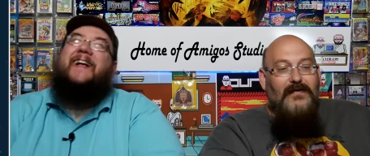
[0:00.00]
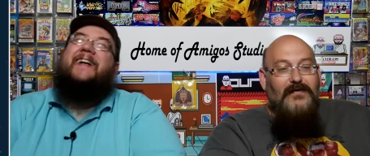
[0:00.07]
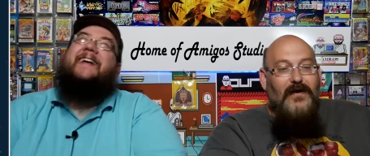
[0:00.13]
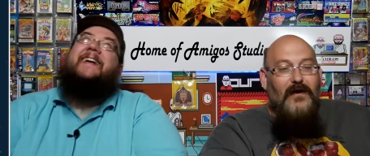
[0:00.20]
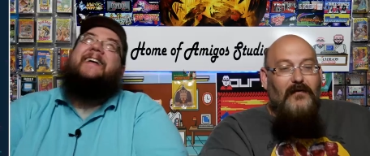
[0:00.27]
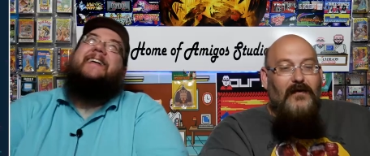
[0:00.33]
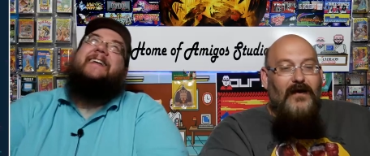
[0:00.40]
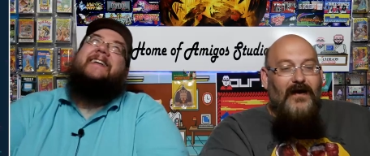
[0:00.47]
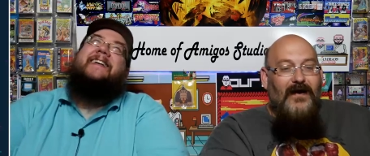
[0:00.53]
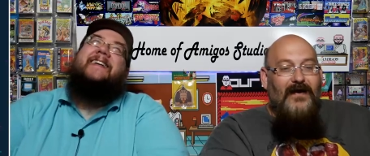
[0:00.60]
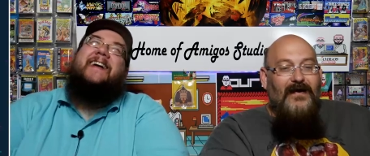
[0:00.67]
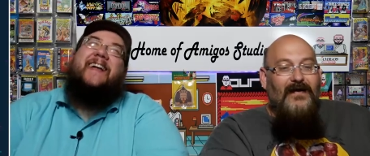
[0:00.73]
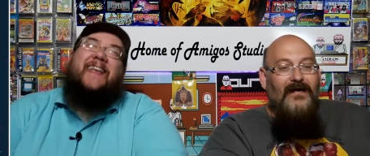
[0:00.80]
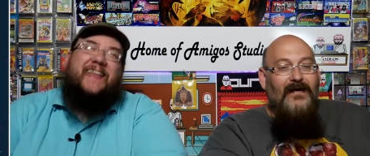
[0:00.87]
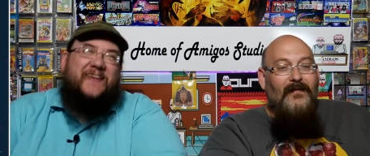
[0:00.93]

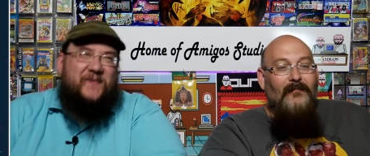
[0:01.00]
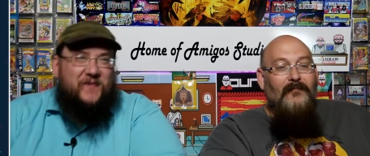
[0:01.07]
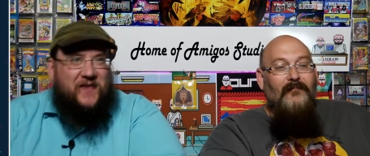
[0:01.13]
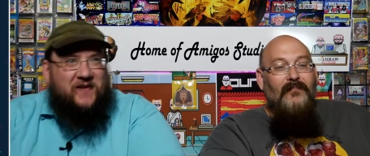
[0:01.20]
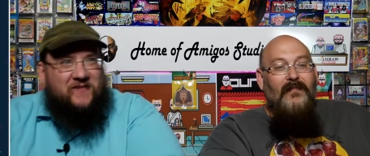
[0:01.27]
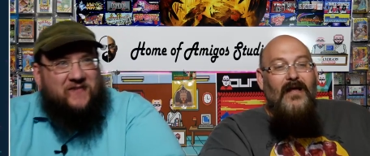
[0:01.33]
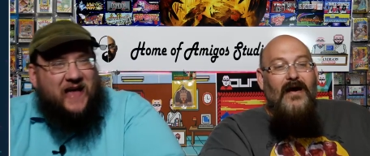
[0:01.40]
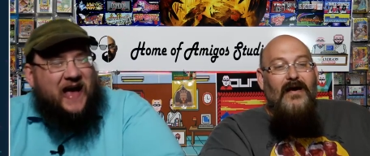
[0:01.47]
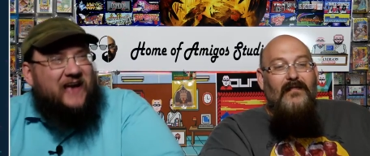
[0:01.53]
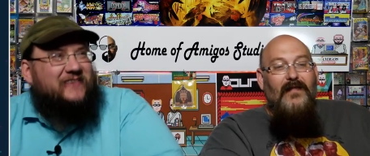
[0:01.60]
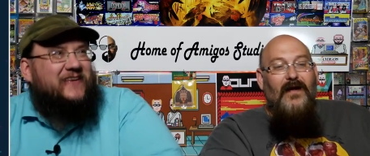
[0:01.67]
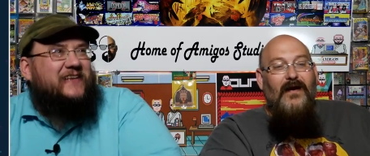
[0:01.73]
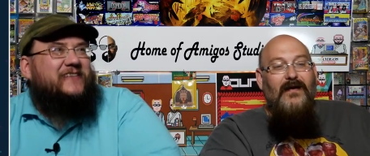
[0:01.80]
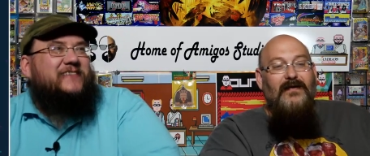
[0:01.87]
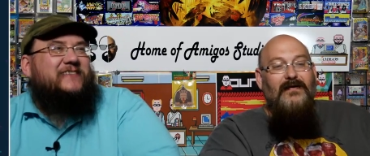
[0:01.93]

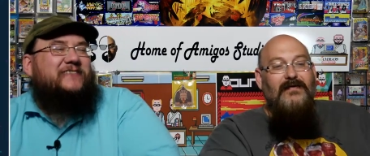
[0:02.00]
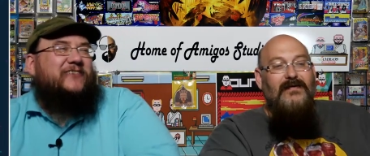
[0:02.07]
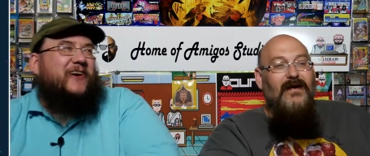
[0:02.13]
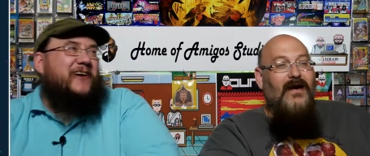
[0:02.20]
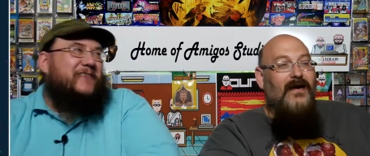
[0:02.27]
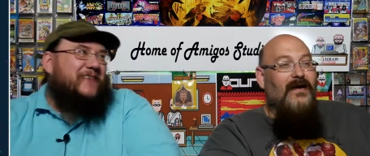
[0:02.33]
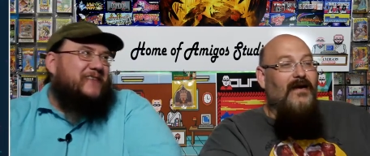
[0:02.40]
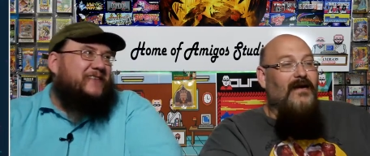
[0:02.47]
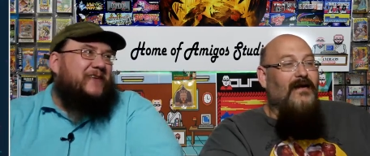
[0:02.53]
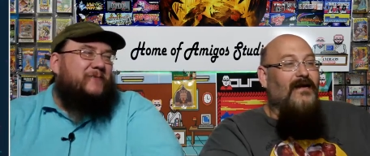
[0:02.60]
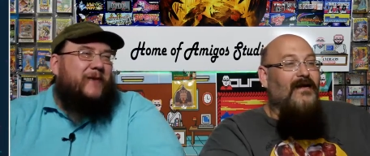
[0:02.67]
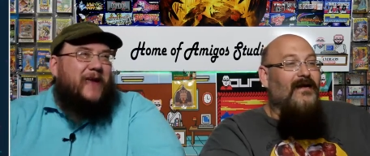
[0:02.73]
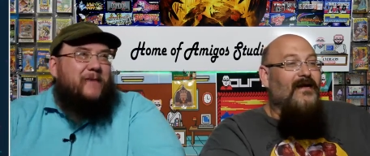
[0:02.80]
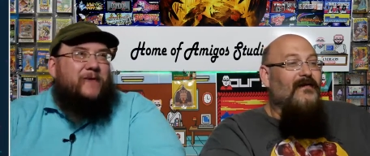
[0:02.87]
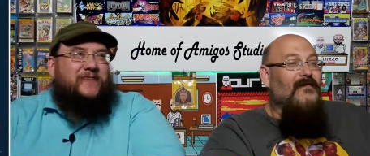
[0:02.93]
Speaker 1: I'd
Speaker 2: like to start this
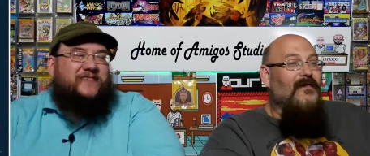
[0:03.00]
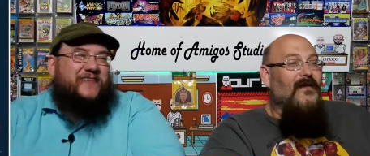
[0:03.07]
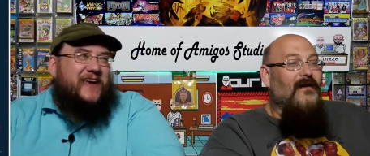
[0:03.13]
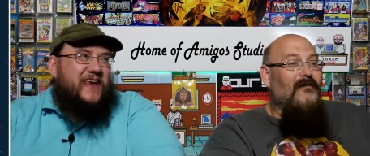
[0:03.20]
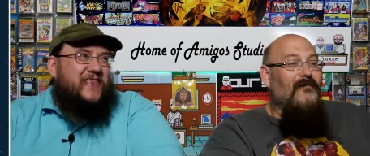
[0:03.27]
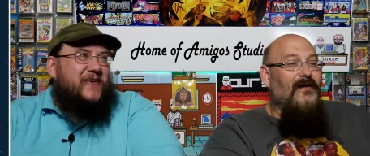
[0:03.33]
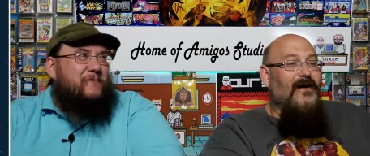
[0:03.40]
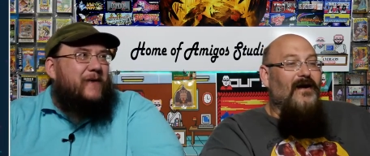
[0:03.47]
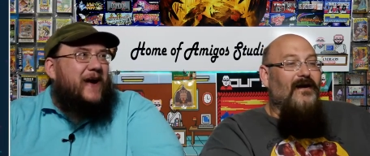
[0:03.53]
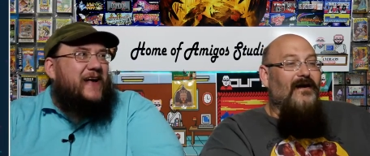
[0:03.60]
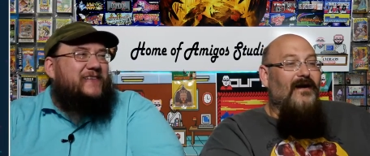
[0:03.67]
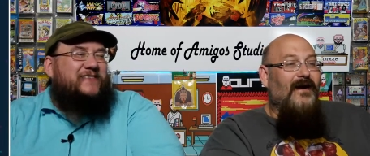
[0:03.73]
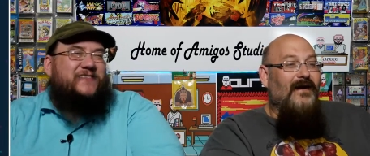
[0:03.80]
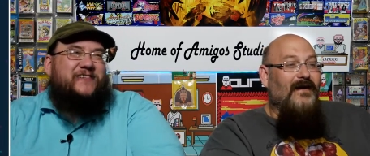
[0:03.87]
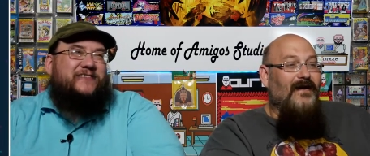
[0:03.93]
debate by saying that
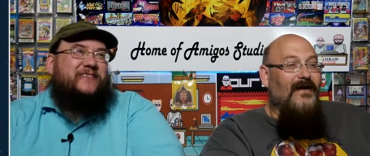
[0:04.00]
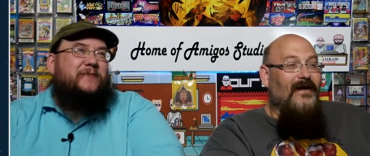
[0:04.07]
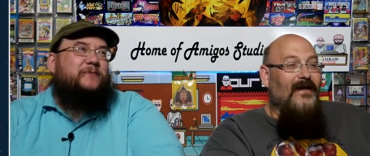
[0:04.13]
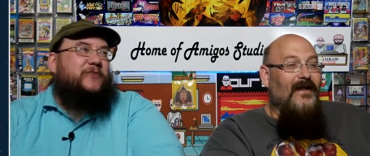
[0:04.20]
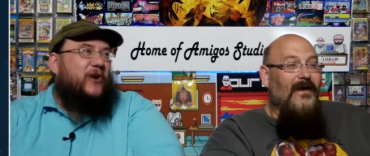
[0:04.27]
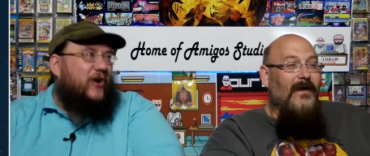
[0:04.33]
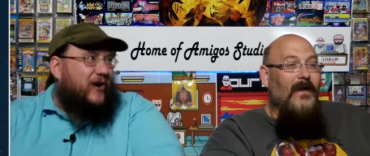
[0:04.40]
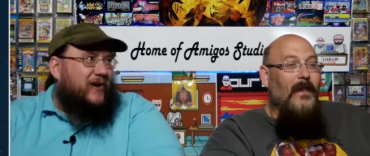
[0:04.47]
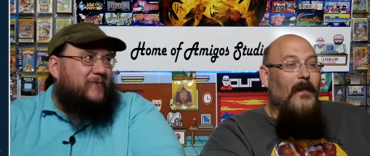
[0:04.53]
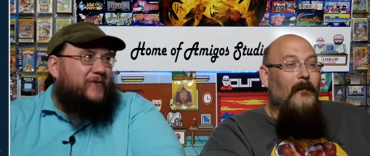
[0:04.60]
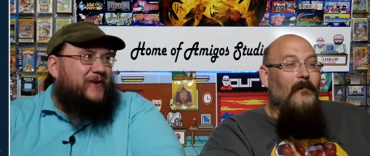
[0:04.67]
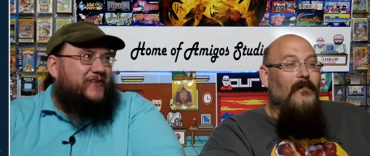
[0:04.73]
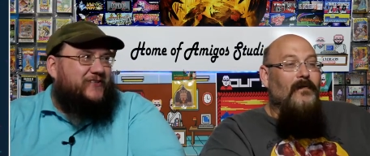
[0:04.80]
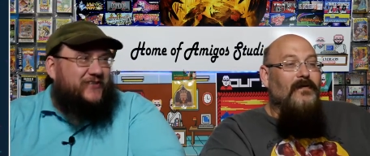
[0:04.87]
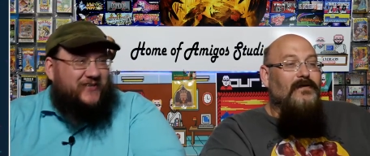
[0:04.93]
my system's
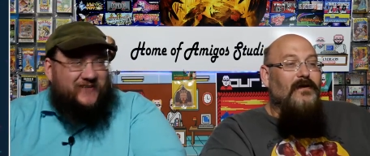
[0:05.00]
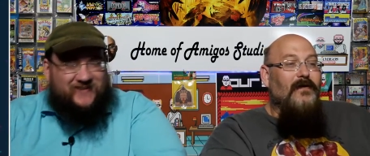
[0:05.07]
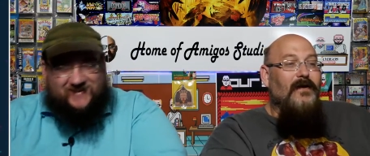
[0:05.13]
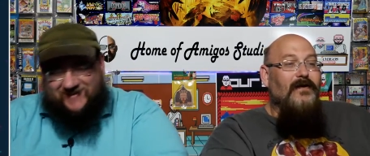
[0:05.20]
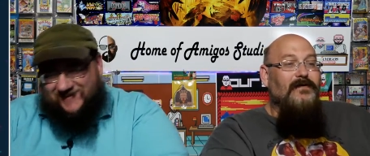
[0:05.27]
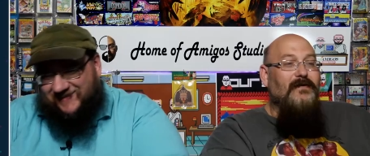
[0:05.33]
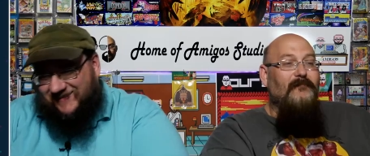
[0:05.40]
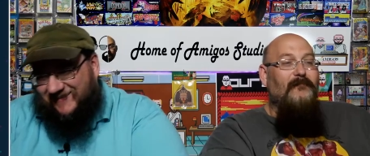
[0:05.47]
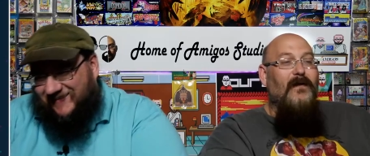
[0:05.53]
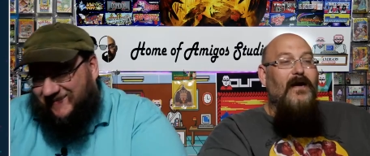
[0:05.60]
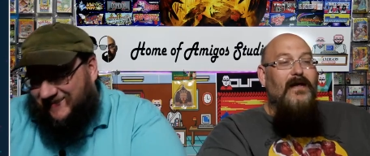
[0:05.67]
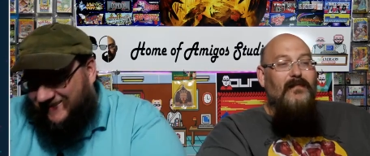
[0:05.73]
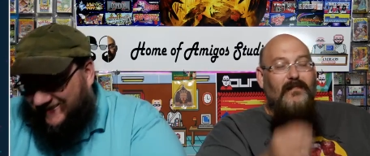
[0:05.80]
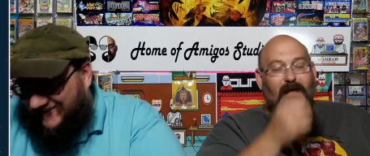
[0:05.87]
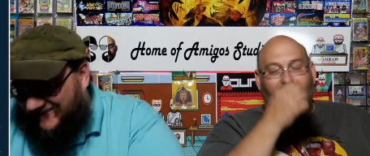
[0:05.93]
garbage. So here's the
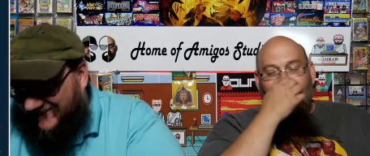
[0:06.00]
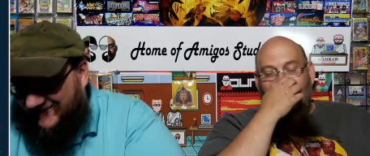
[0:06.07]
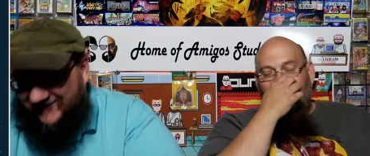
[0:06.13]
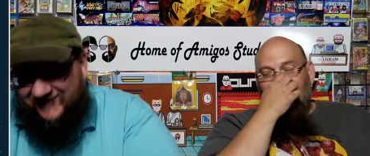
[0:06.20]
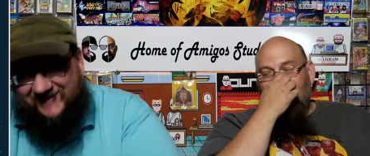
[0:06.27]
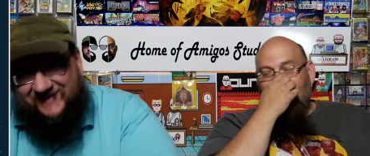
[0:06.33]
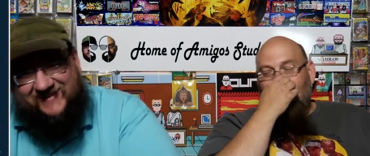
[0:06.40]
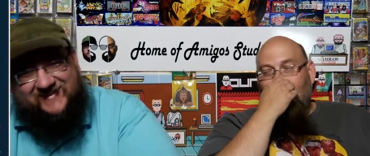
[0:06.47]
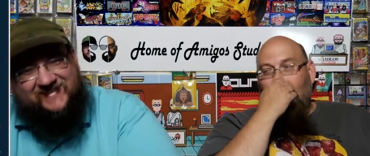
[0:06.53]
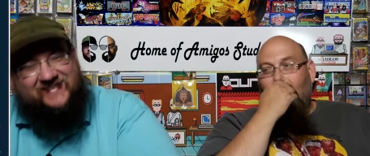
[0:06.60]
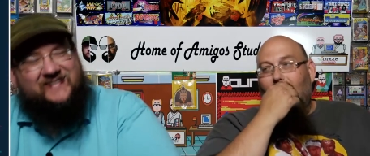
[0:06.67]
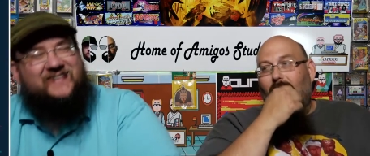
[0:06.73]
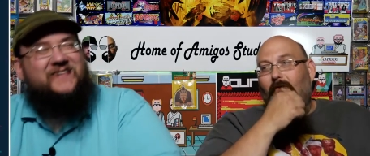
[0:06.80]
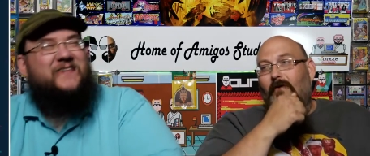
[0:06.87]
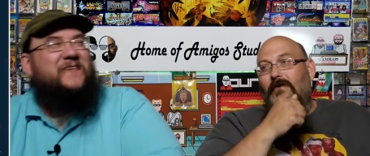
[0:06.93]
funny thing. So,
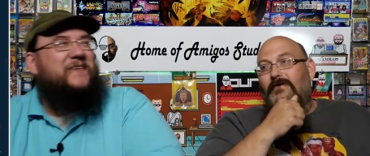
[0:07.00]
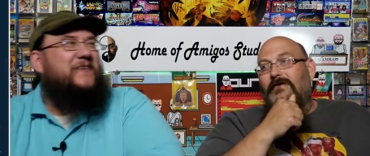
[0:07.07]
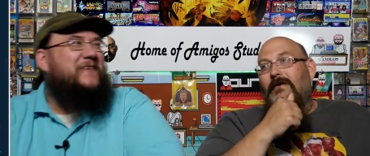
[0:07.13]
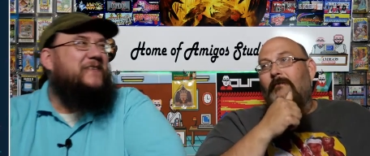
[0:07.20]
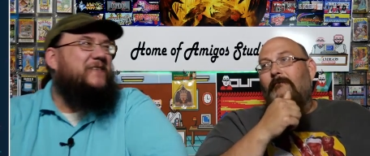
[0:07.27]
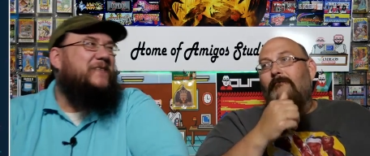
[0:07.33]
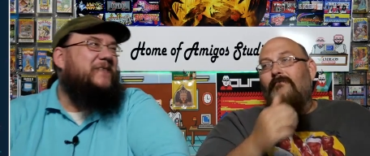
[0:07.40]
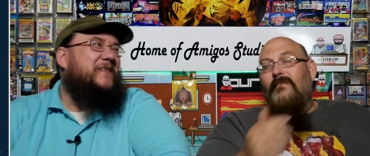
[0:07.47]
of course,